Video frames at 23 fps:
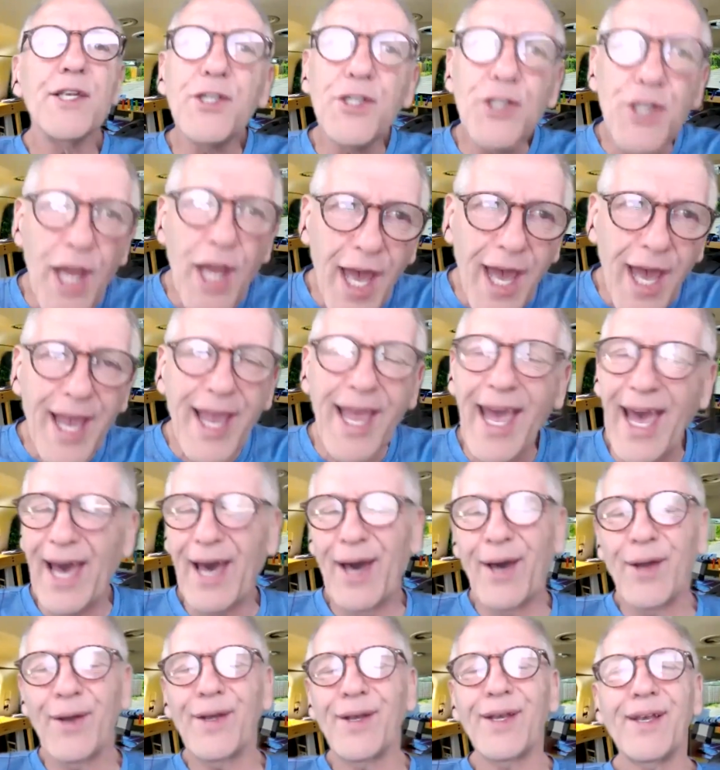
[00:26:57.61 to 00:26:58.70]
Check
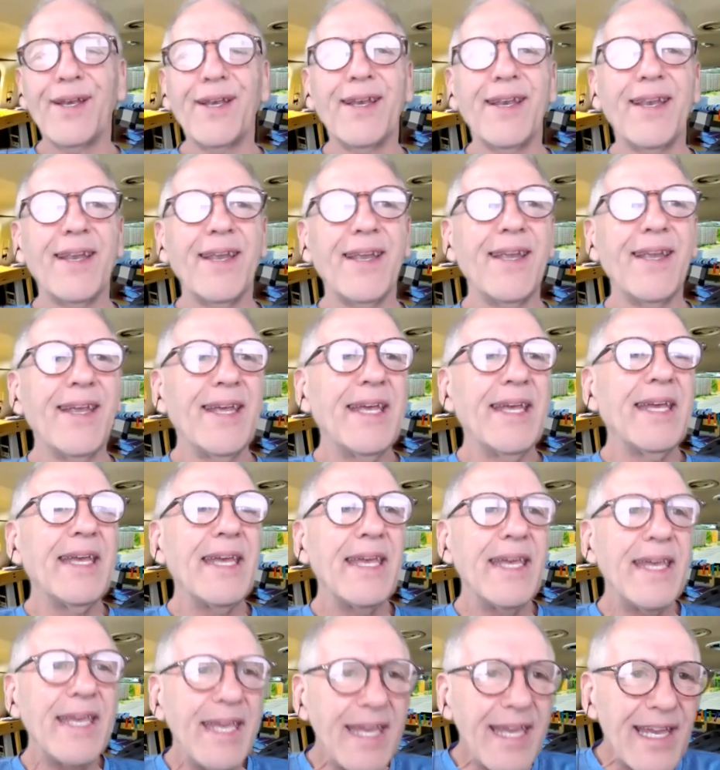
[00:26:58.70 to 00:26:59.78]
out
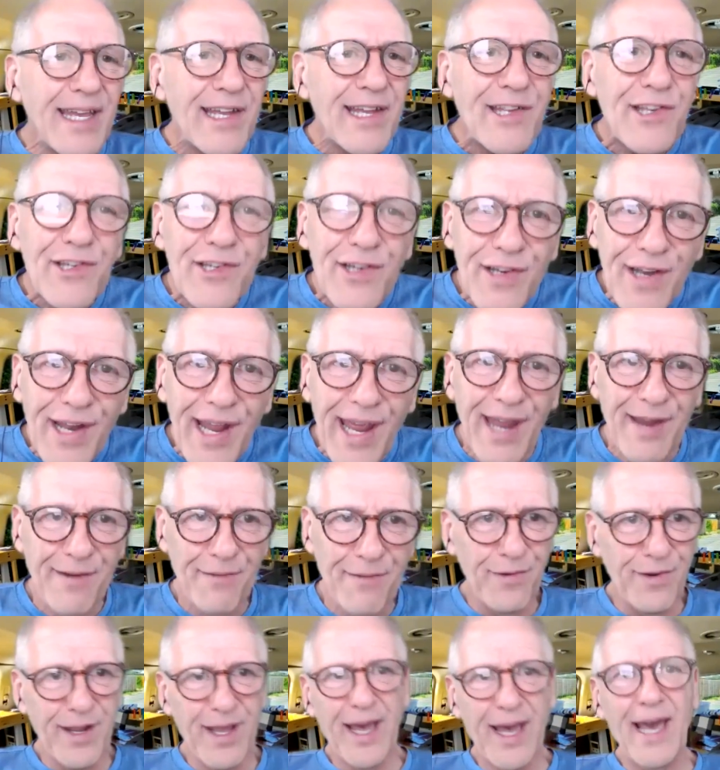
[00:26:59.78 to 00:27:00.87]
each and
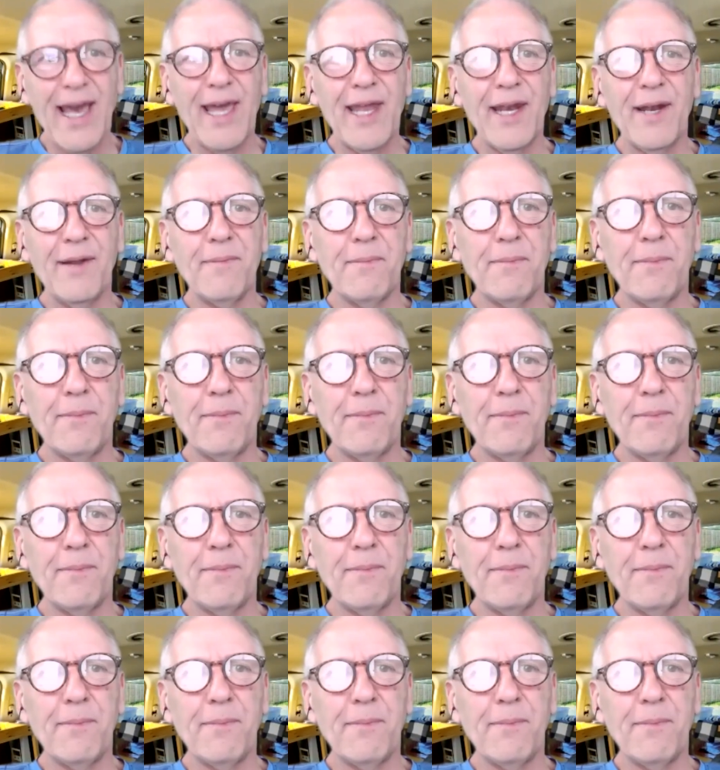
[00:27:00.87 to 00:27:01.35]
every item